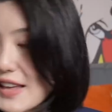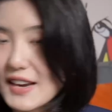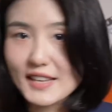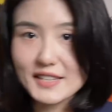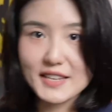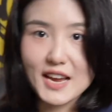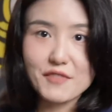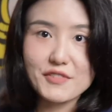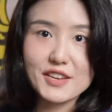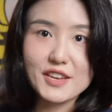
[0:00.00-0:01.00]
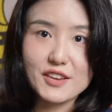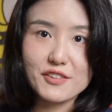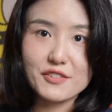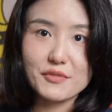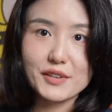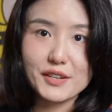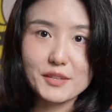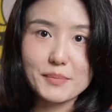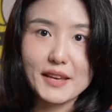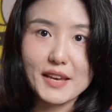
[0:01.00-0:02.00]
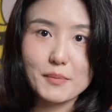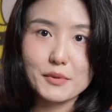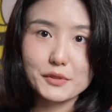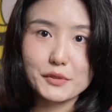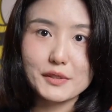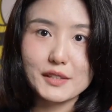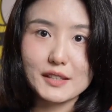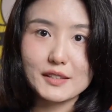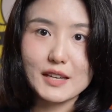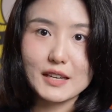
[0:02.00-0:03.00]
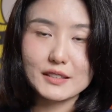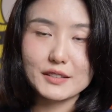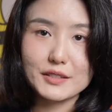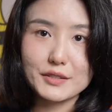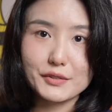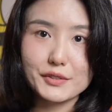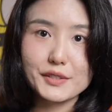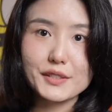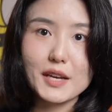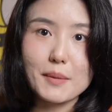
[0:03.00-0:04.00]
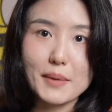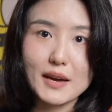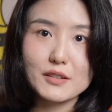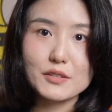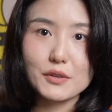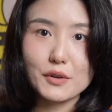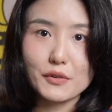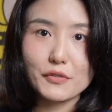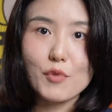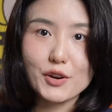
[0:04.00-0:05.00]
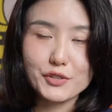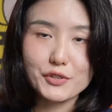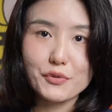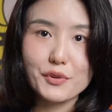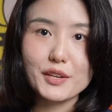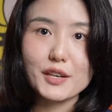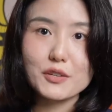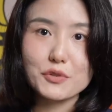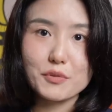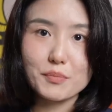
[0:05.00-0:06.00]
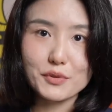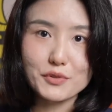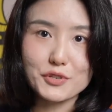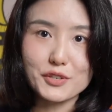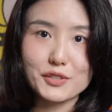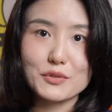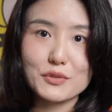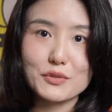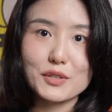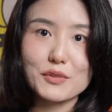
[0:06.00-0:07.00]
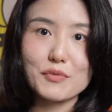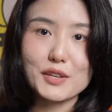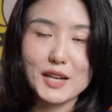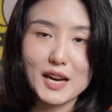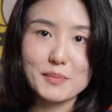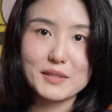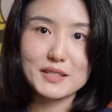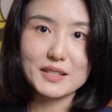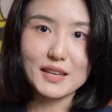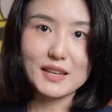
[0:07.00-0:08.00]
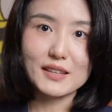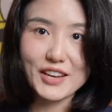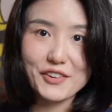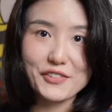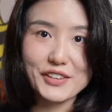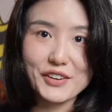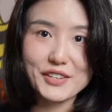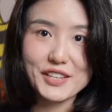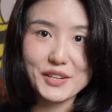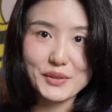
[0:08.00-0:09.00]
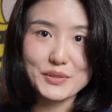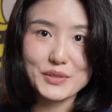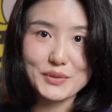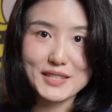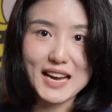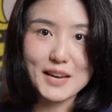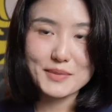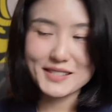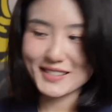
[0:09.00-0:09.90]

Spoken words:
That is, every year we're gonna be able to deduct a certain amount of voluntary contribution to the retirement scheme. Here we go, it includes two types.